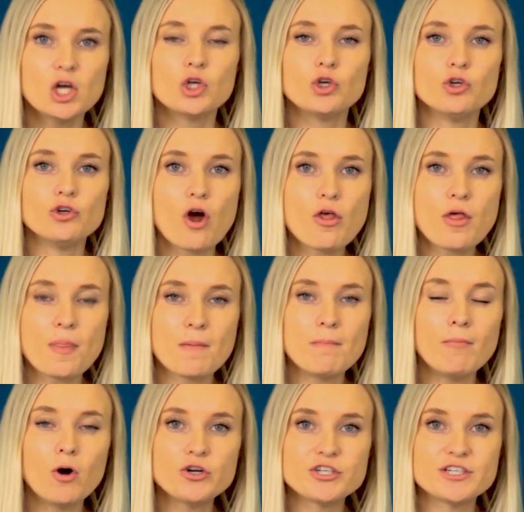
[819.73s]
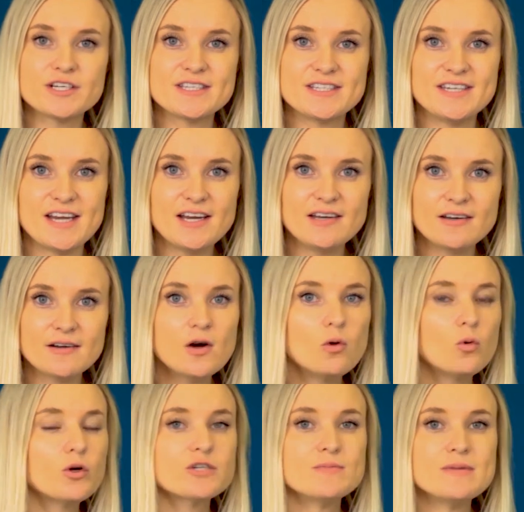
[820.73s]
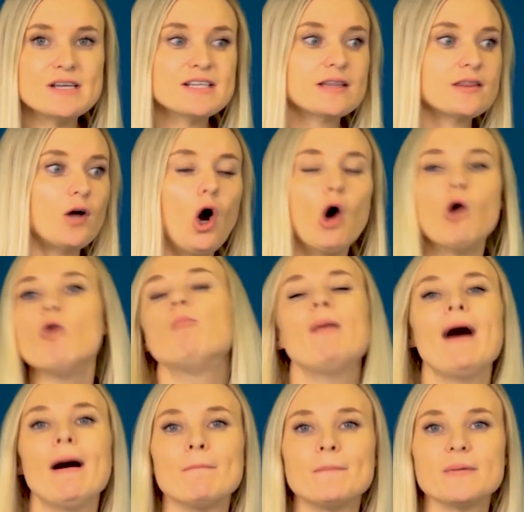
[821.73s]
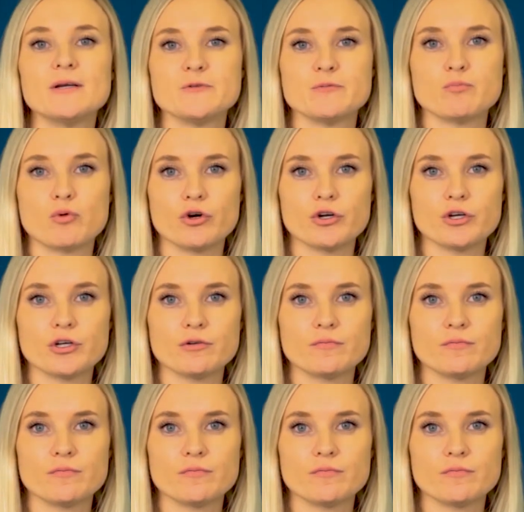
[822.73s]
you know that the motor is dead, which means that the whole pump is broken.